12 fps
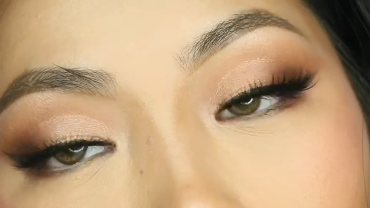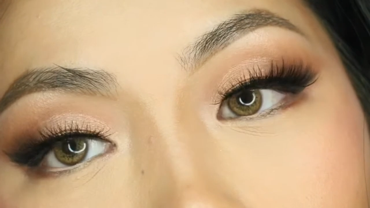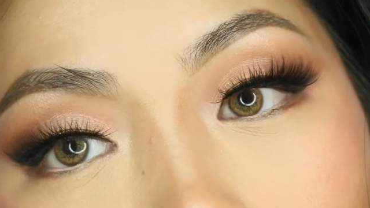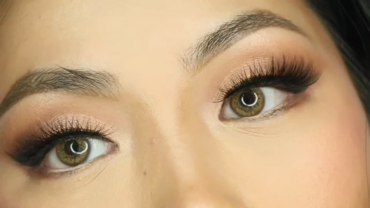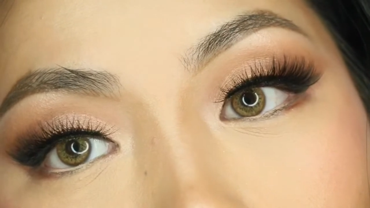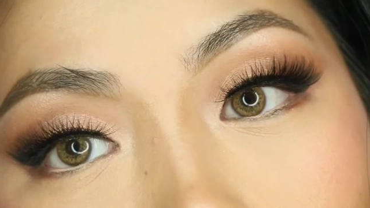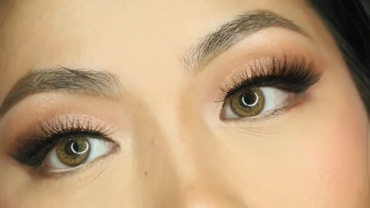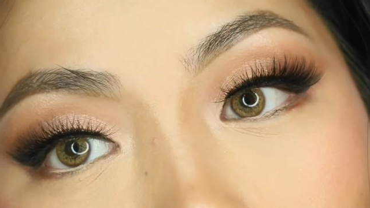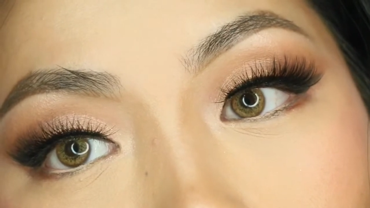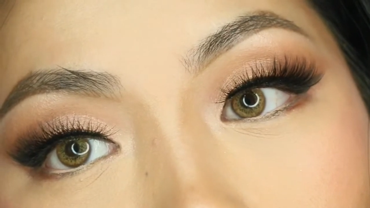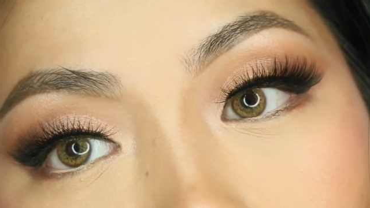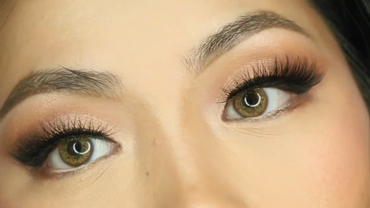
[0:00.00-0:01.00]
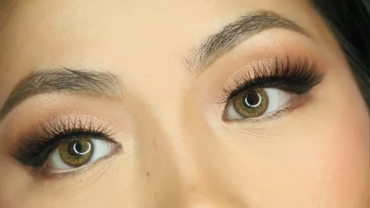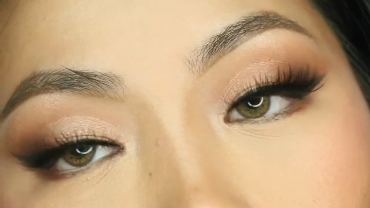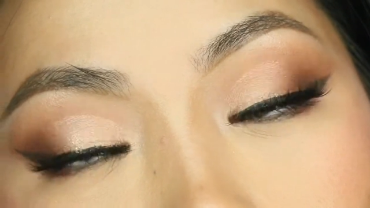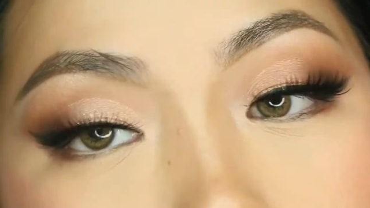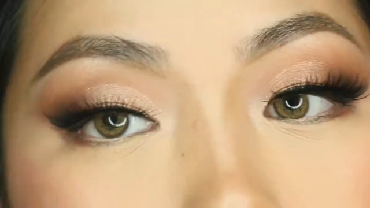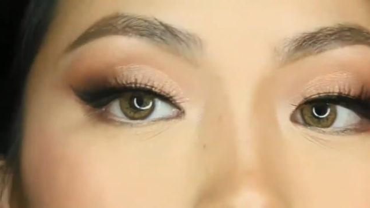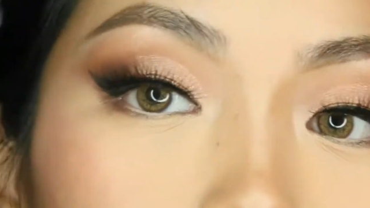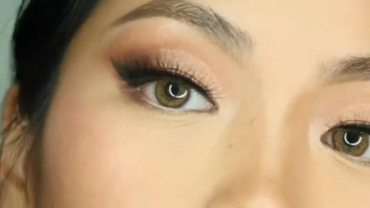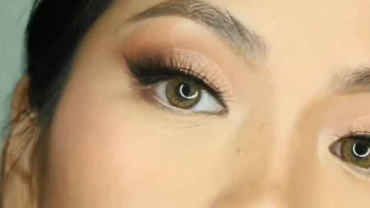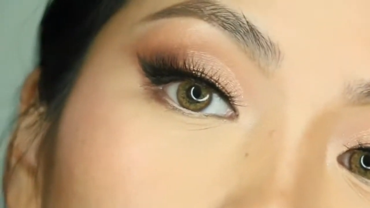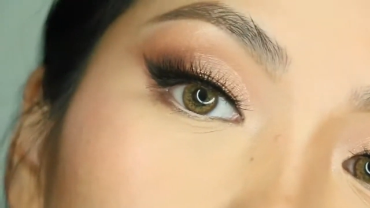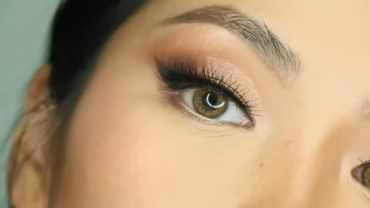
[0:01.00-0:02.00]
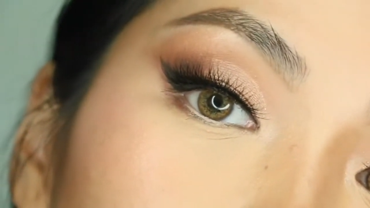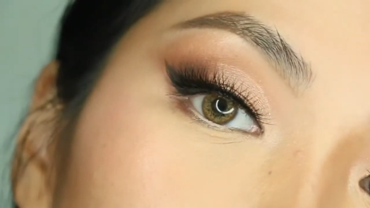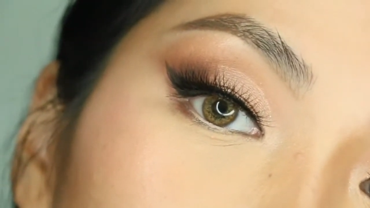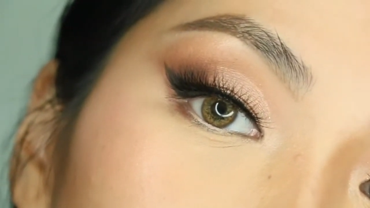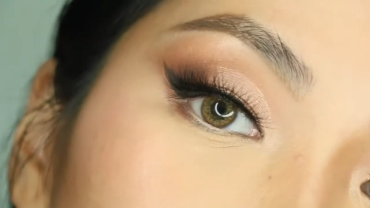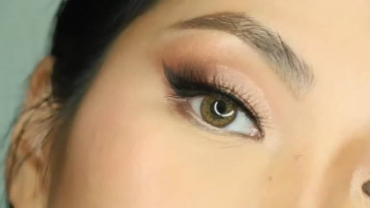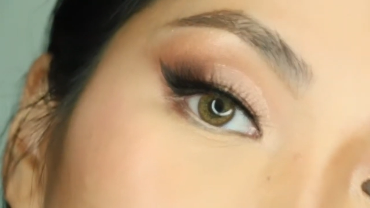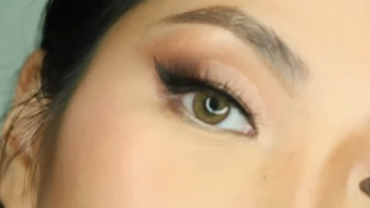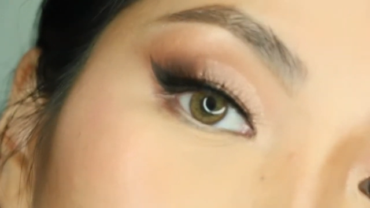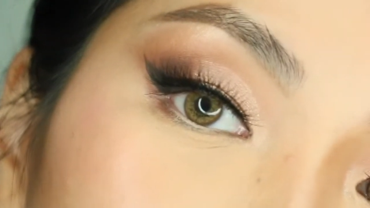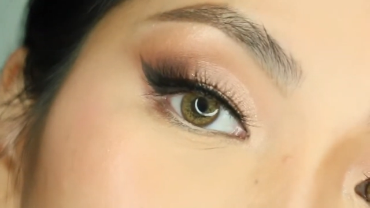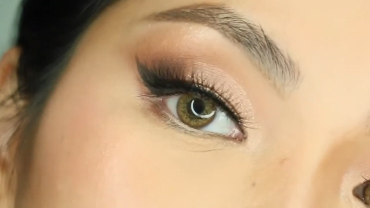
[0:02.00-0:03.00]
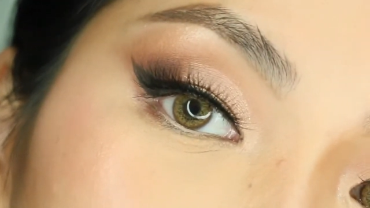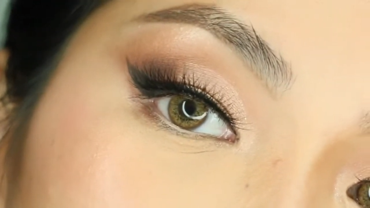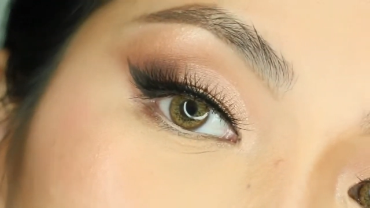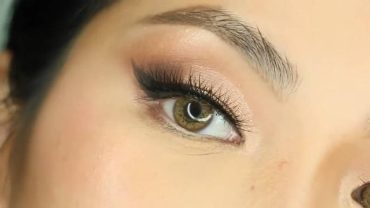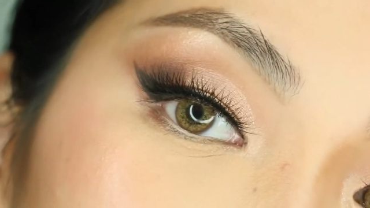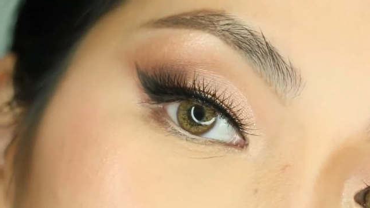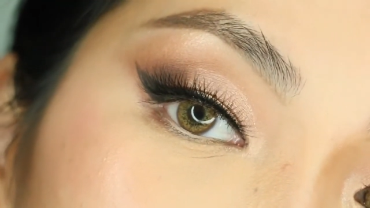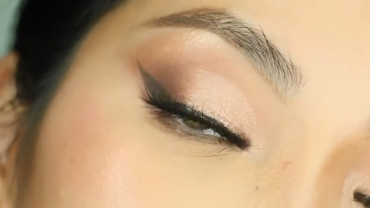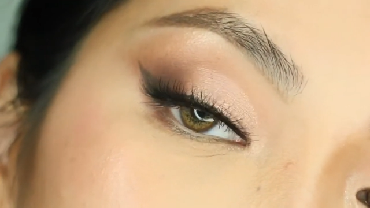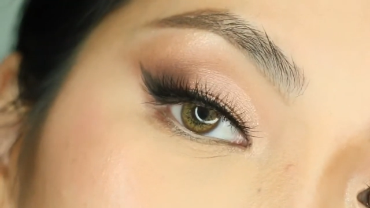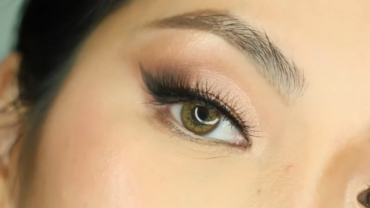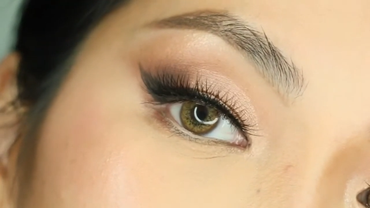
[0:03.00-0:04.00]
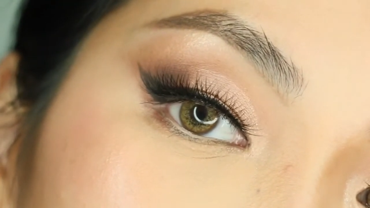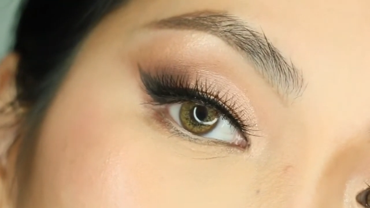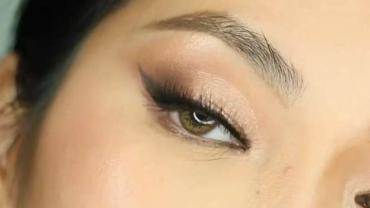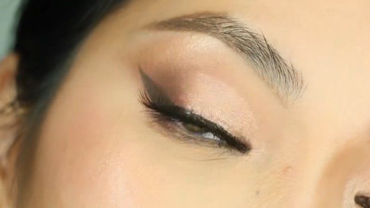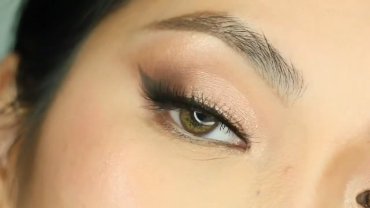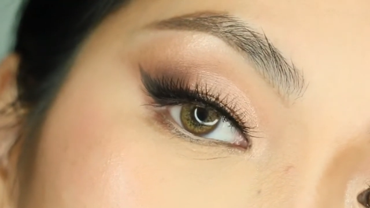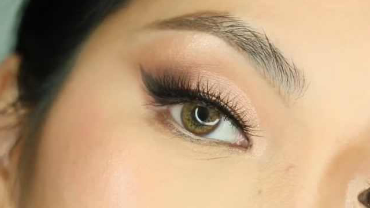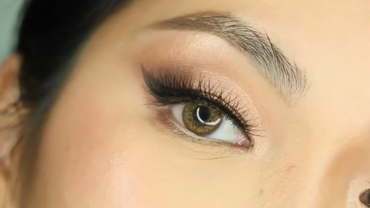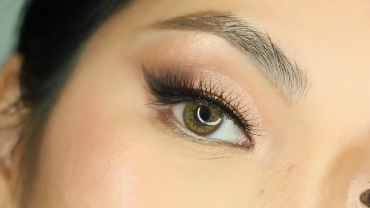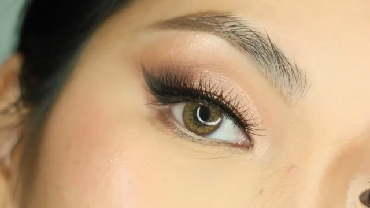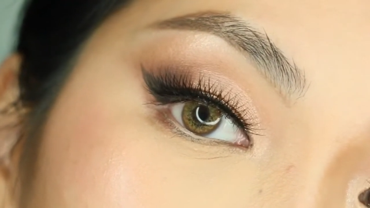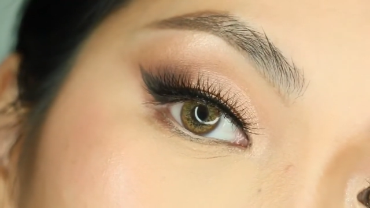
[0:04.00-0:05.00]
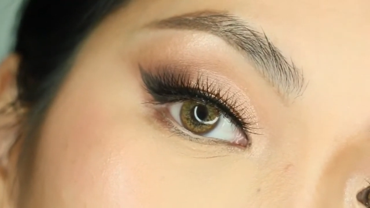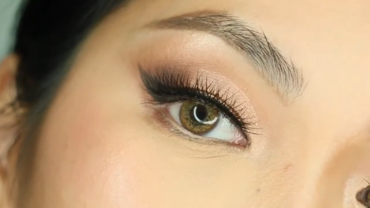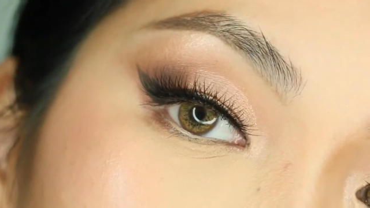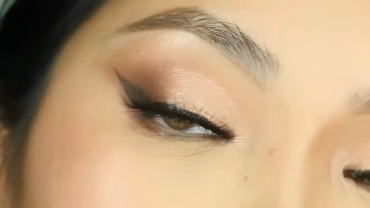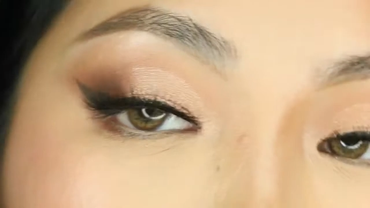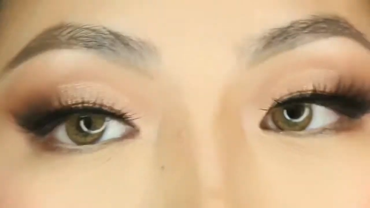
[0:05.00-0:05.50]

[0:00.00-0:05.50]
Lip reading: No face is visible, so there are no lips to read.